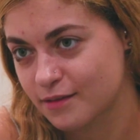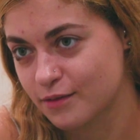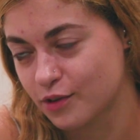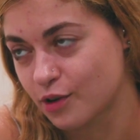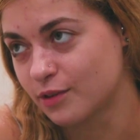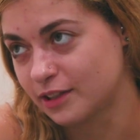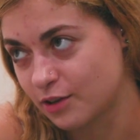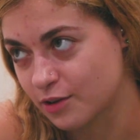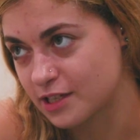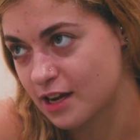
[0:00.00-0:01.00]
for a really
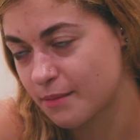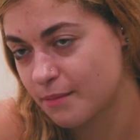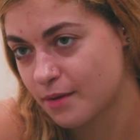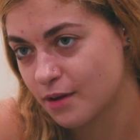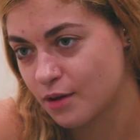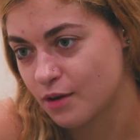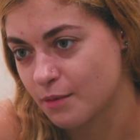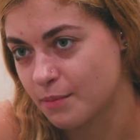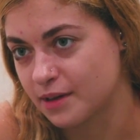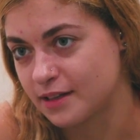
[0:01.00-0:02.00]
long time,
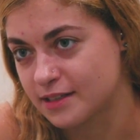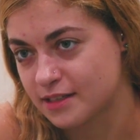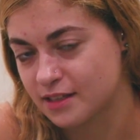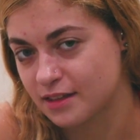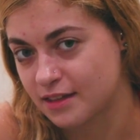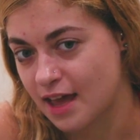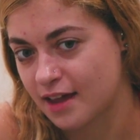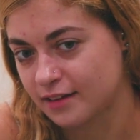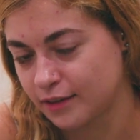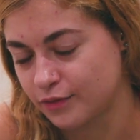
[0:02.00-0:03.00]
but it's
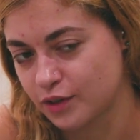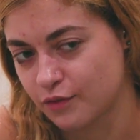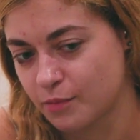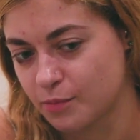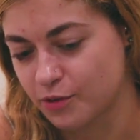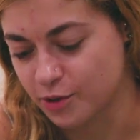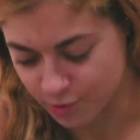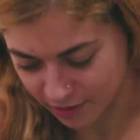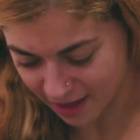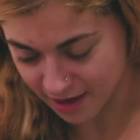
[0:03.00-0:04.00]
that lifting from a
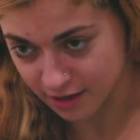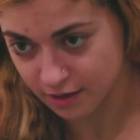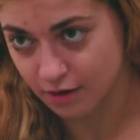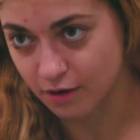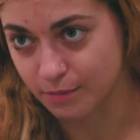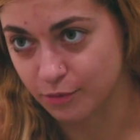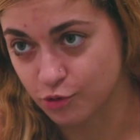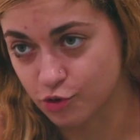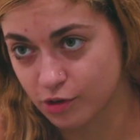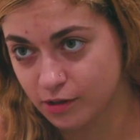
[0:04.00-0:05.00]
bridge with head
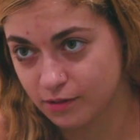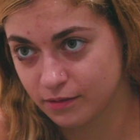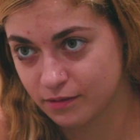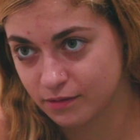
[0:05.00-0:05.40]
neutral,